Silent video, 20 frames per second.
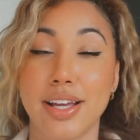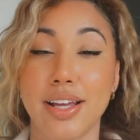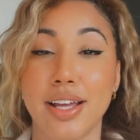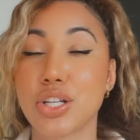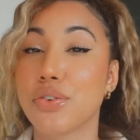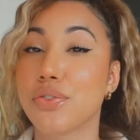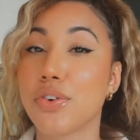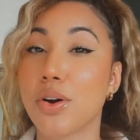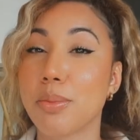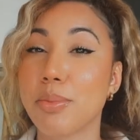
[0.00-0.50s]

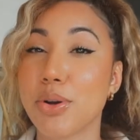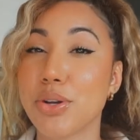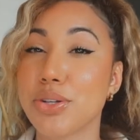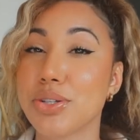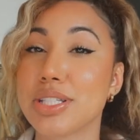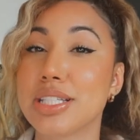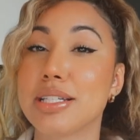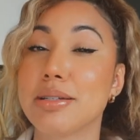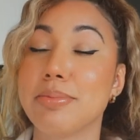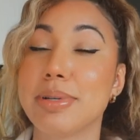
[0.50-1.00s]
So FOMO
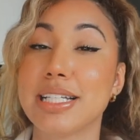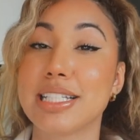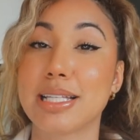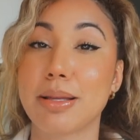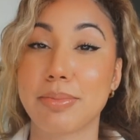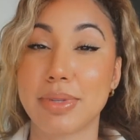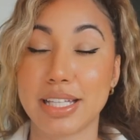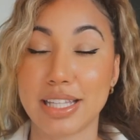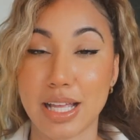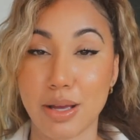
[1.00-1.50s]
used to be
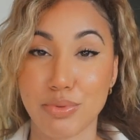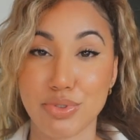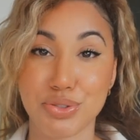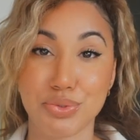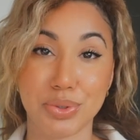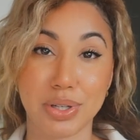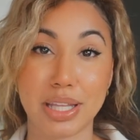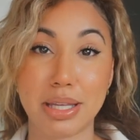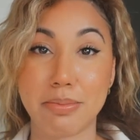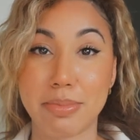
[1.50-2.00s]
something that was
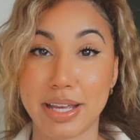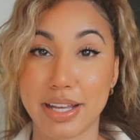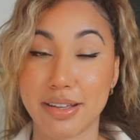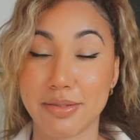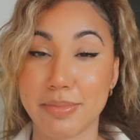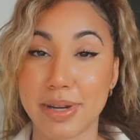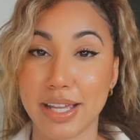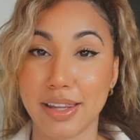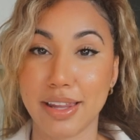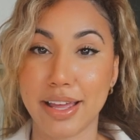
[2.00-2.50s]
really big
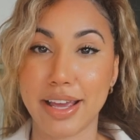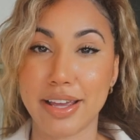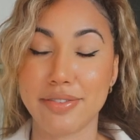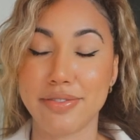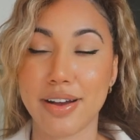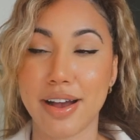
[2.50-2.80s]
in my life.